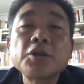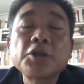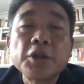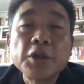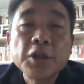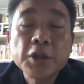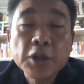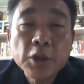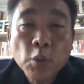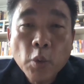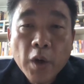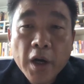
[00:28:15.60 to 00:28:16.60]

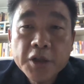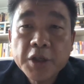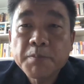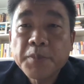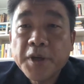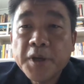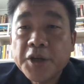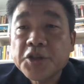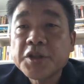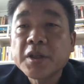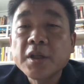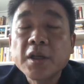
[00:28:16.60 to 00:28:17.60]
She was
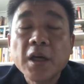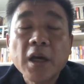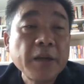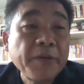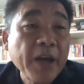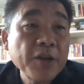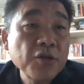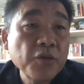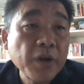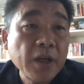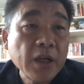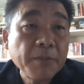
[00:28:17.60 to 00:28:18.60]
impeached and
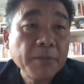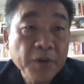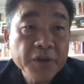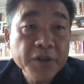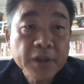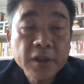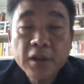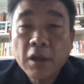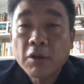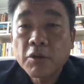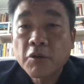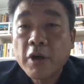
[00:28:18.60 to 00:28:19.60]
eventually imprisoned
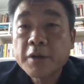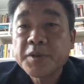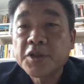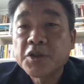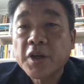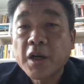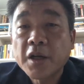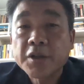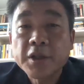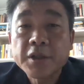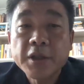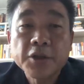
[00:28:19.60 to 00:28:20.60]
on corruption
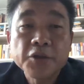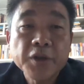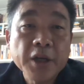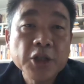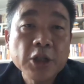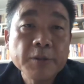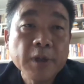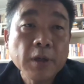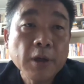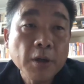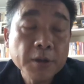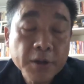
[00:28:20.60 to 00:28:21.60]
charges and charges
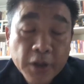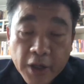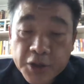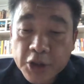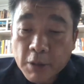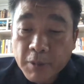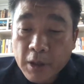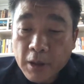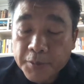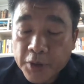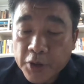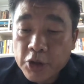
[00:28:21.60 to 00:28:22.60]
of
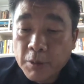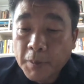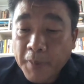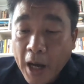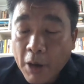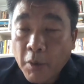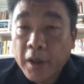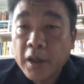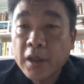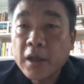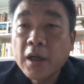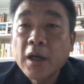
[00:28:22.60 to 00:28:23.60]
abuse of
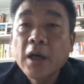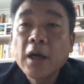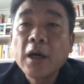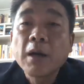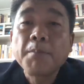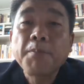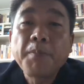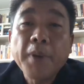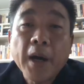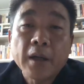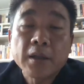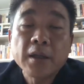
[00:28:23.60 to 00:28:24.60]
power.
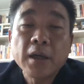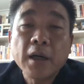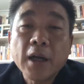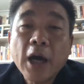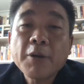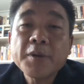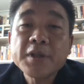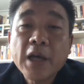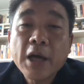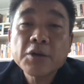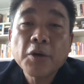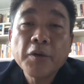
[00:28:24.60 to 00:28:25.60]
But a lot of
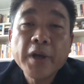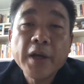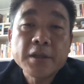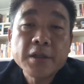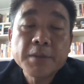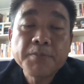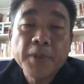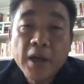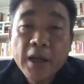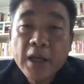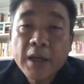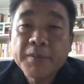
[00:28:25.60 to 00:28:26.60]
South Koreans
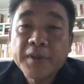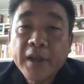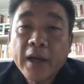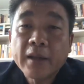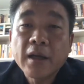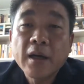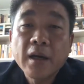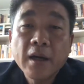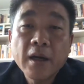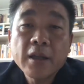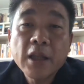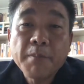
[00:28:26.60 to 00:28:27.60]
believe that
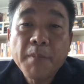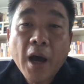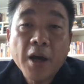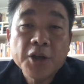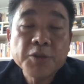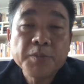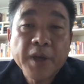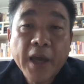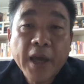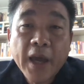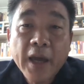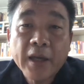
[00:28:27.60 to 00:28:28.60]
her demise
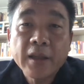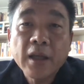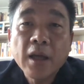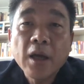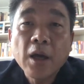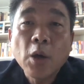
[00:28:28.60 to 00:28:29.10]
began